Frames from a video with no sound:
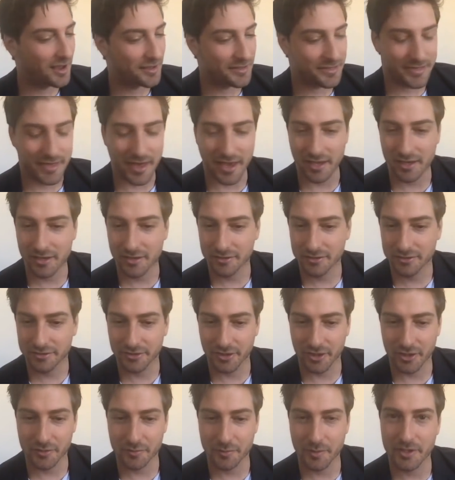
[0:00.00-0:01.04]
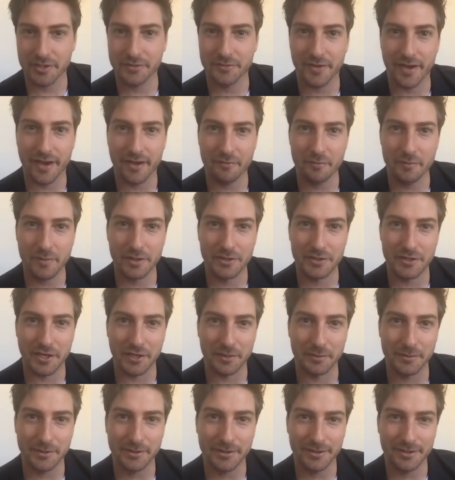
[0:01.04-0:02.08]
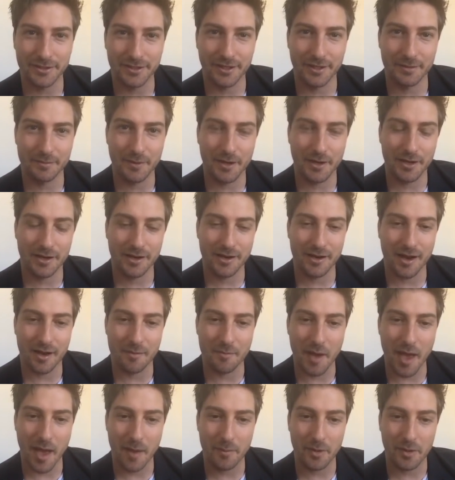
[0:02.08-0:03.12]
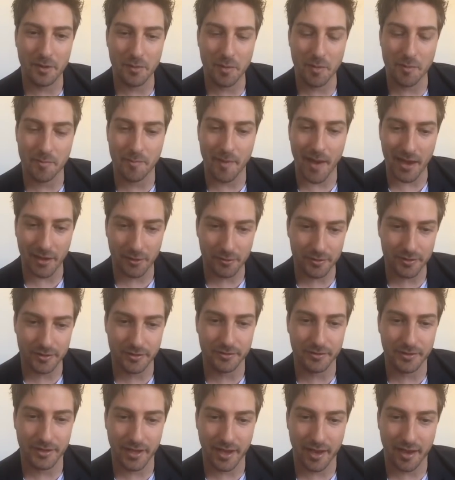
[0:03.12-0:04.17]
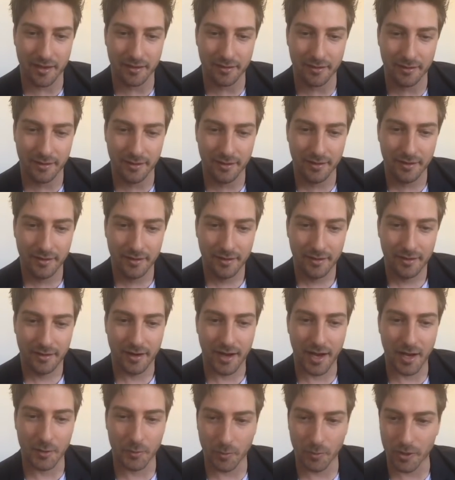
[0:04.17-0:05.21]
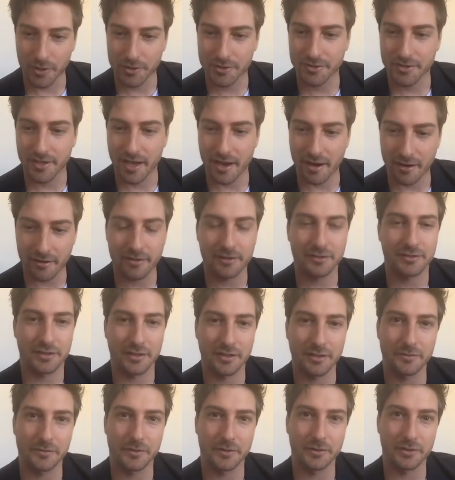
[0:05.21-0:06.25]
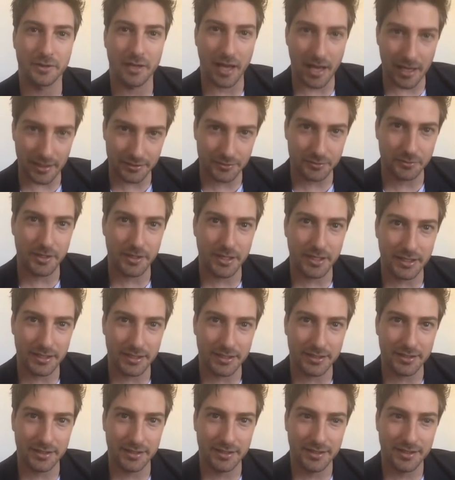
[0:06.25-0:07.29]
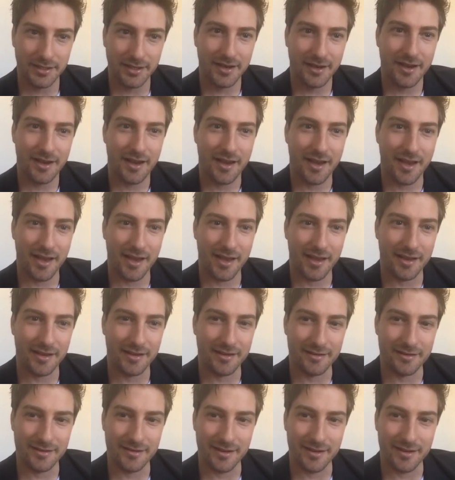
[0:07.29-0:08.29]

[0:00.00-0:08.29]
Thank you so much for having me, gentlemen. I'm happy to be back with you again. I watched Erin's interview last week, and